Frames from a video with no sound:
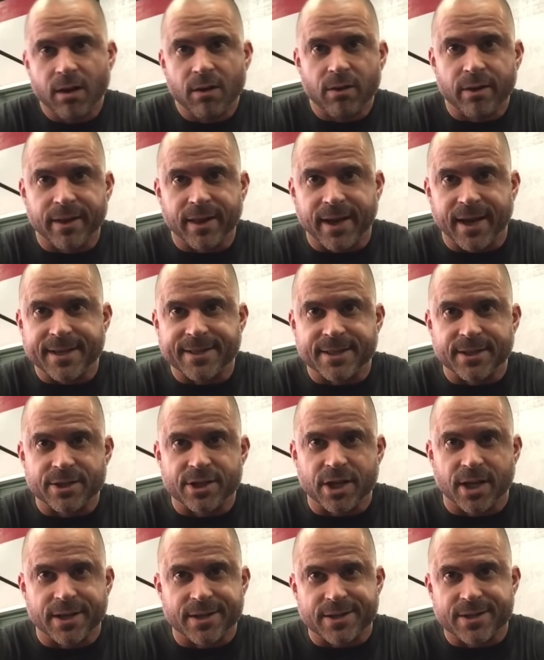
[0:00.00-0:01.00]
One of the guys here,
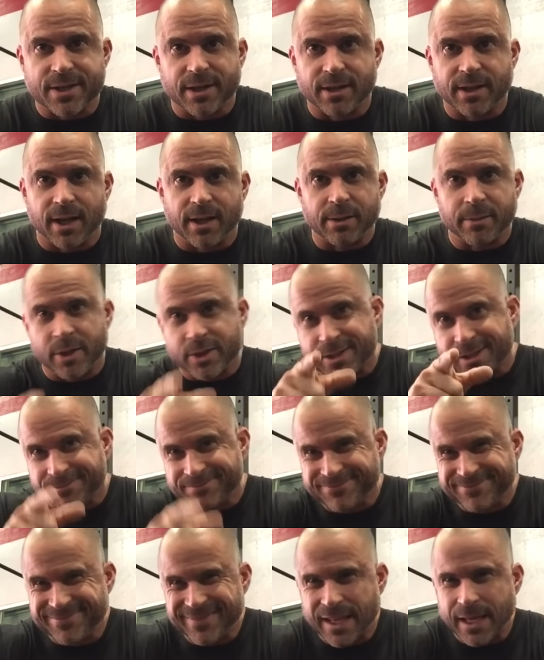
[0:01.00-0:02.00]
John, just turned down the music.
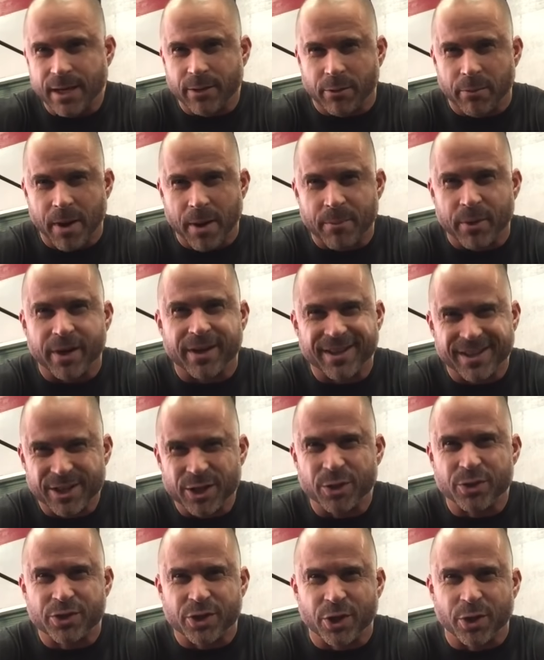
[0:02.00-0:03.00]
He remembered
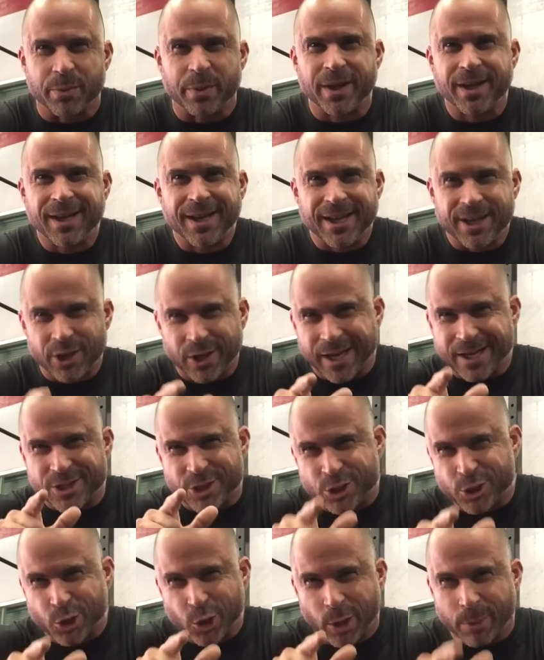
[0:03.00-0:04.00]
YouTube. You guys
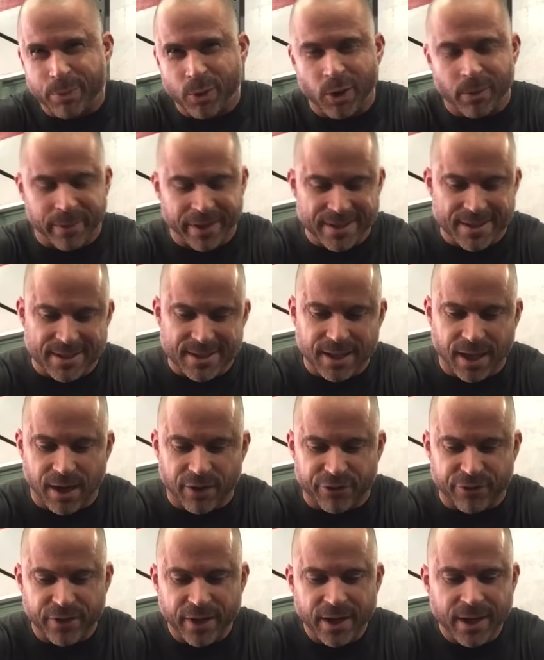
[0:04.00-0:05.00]
screw up all my
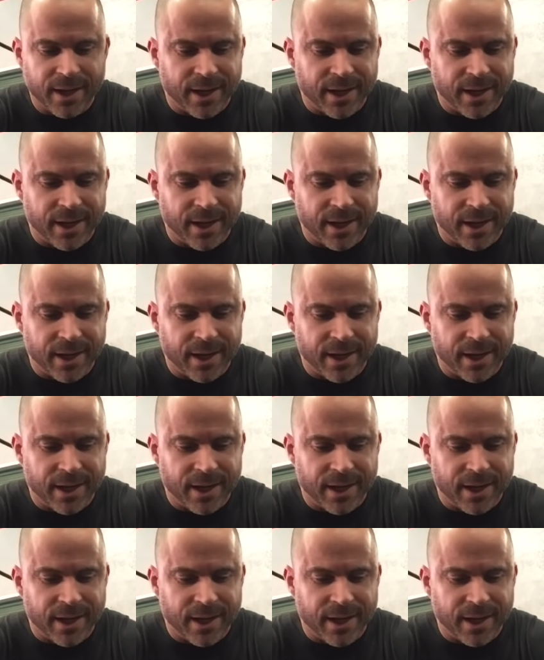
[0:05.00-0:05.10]
stuff.